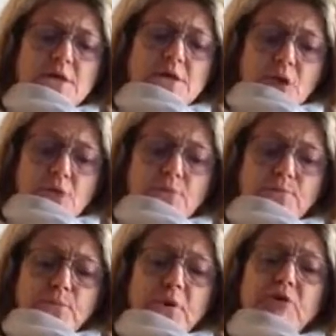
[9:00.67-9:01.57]
So,
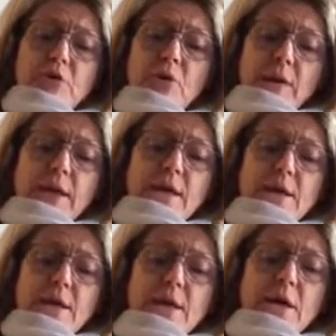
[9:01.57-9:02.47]
for a week,
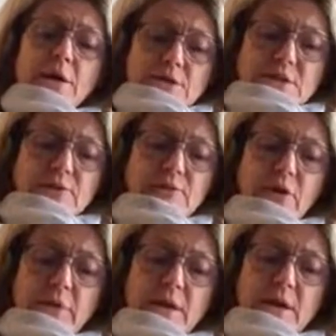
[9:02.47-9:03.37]
Christopher
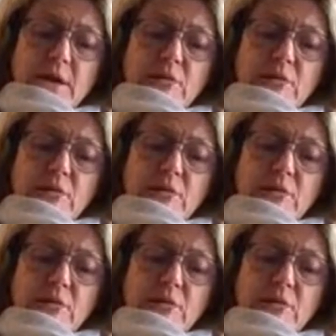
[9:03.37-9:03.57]
Robin